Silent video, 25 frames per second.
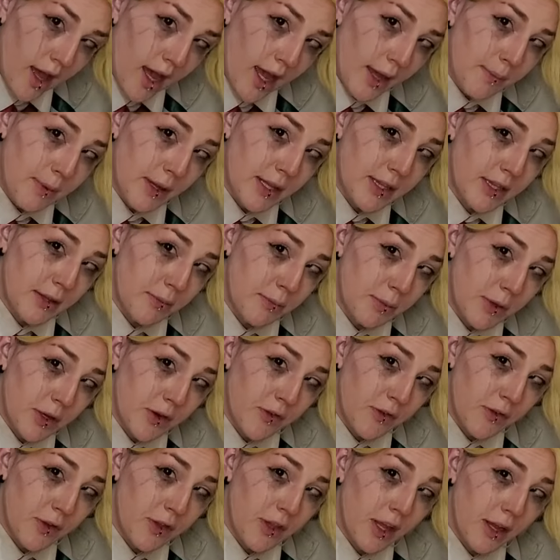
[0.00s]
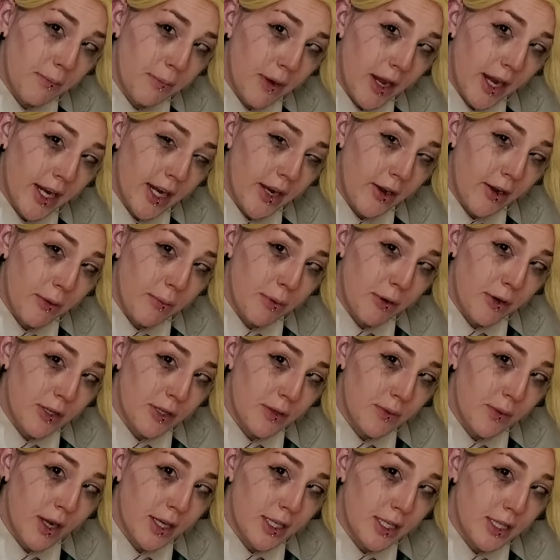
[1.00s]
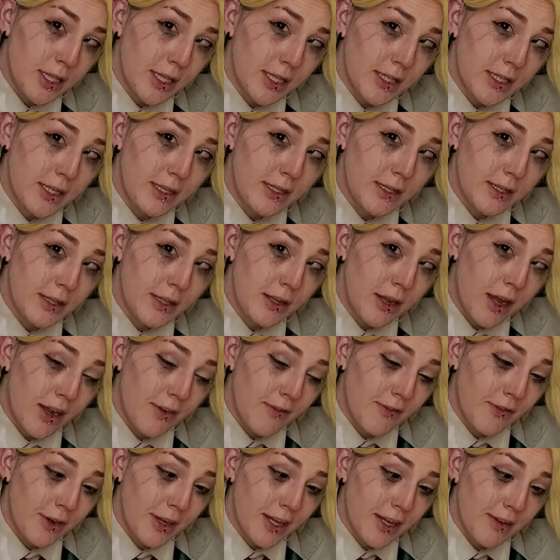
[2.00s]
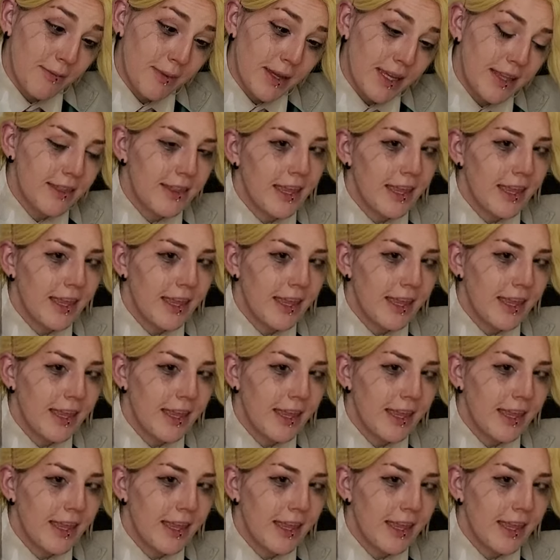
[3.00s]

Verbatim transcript: I bet the beautiful non-binary person watching this does not forgive me.